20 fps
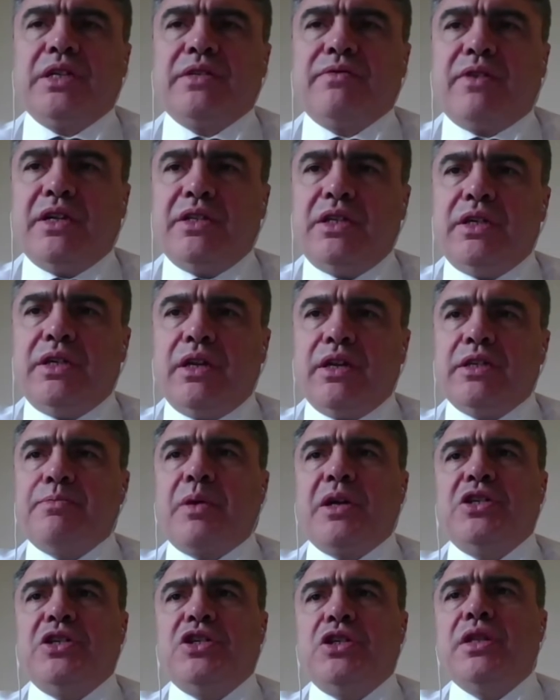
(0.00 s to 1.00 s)
It's a
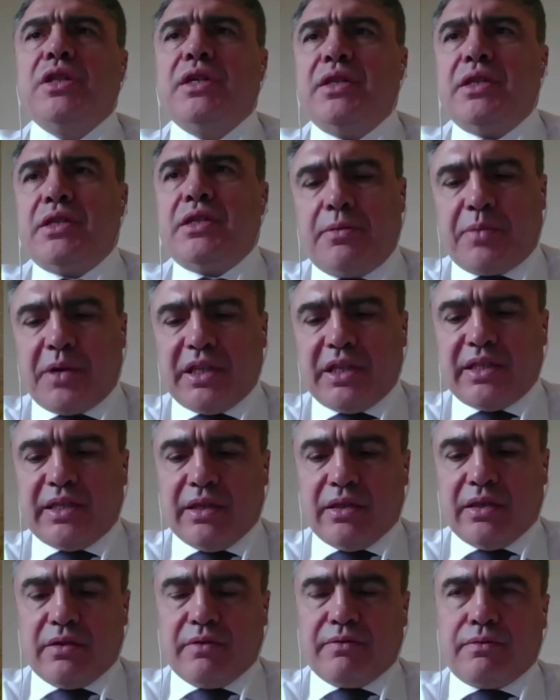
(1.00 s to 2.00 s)
huge
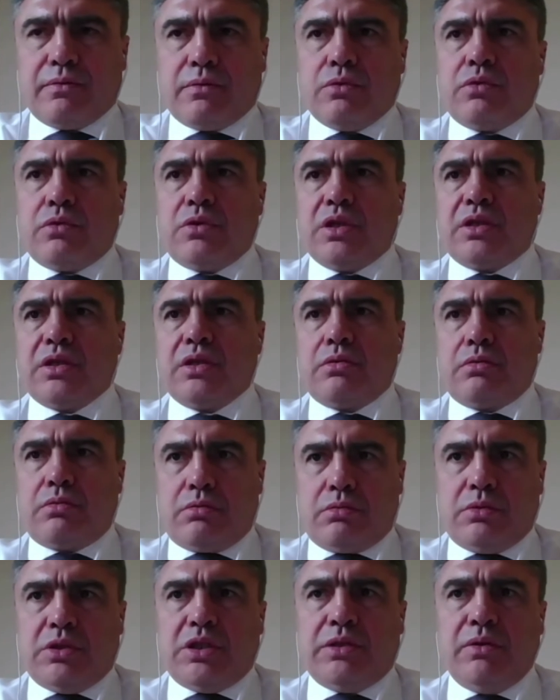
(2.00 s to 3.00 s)
leap
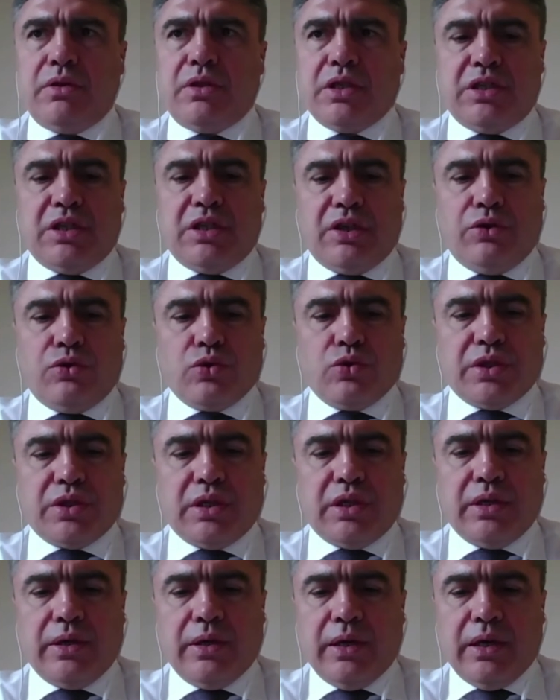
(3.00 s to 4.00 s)
which can be
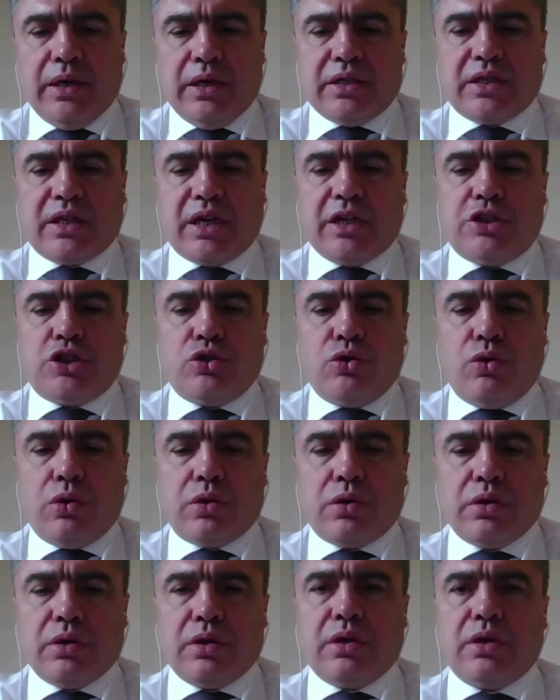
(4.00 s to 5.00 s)
achieved through
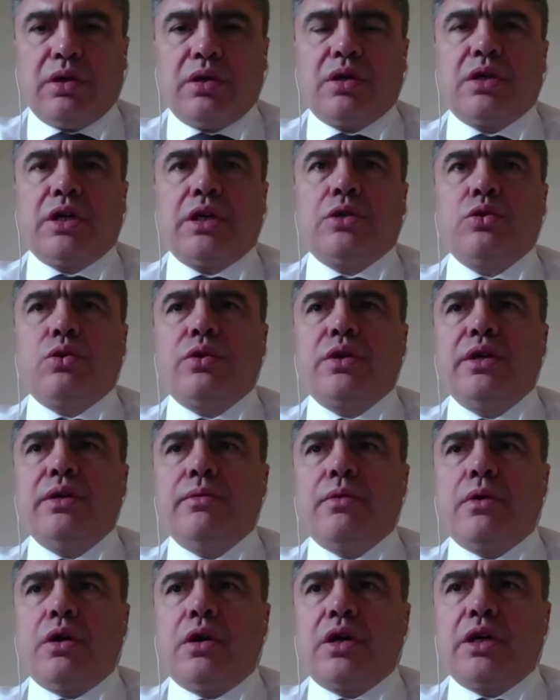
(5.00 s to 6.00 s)
transition to
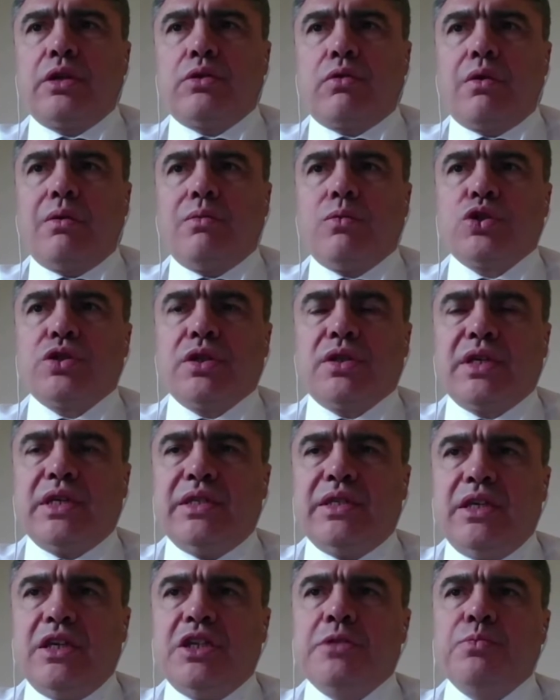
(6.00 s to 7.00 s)
agriculture
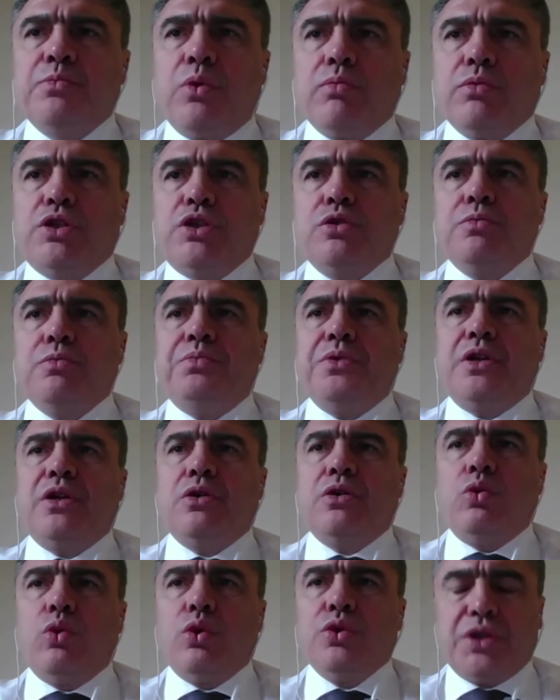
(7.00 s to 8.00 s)
4.0.
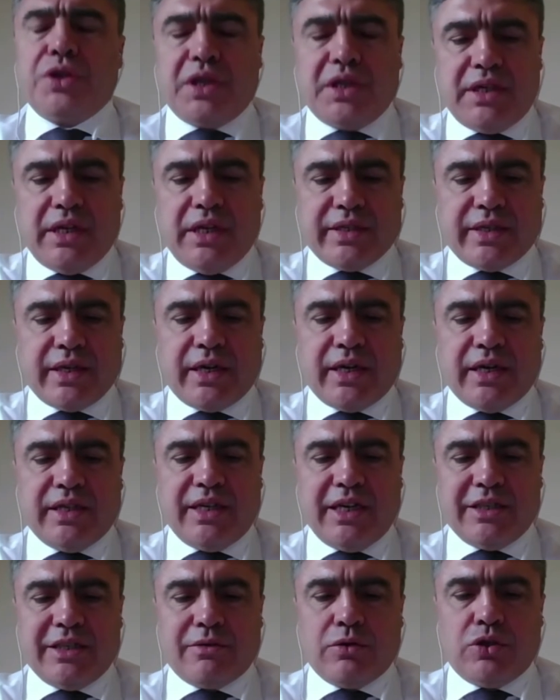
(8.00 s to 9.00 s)
And we do
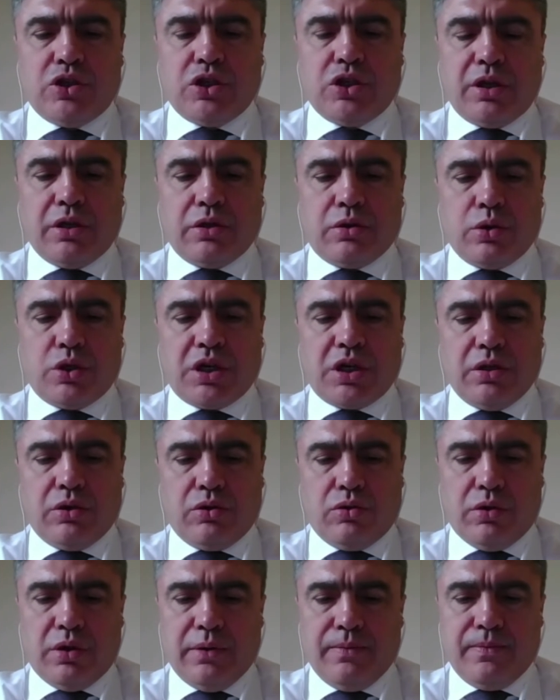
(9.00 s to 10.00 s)
understand that
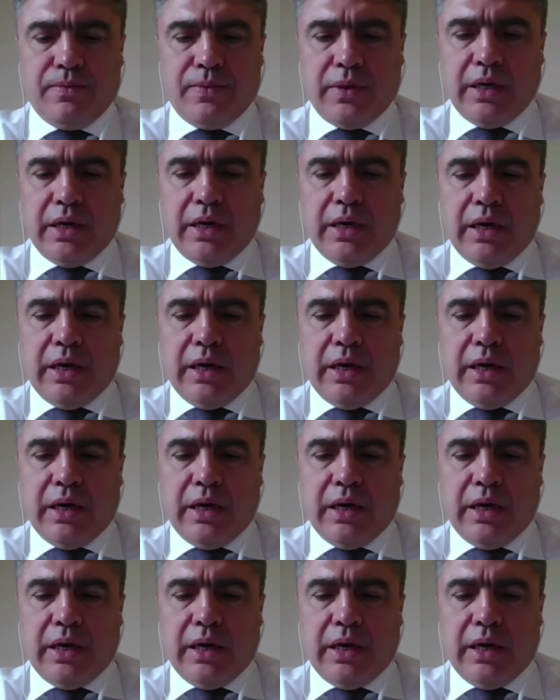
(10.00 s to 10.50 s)
today